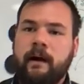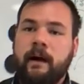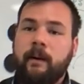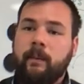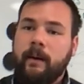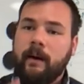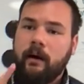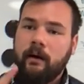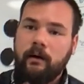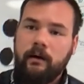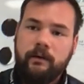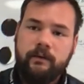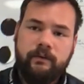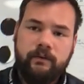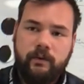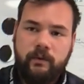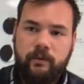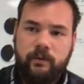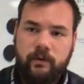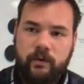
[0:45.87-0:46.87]
And we
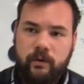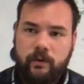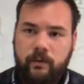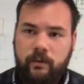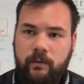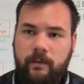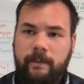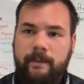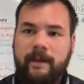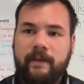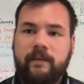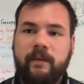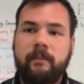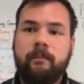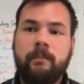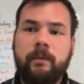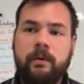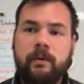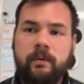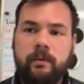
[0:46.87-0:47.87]
also know that the
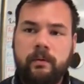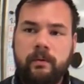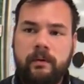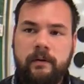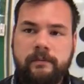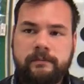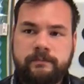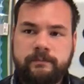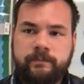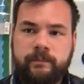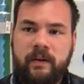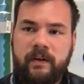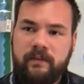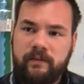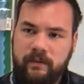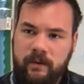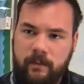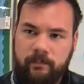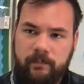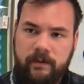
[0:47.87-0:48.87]
moon
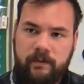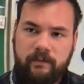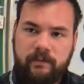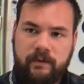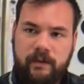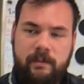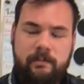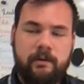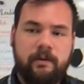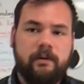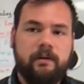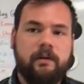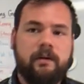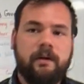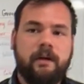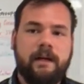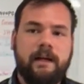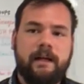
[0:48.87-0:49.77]
does something similar.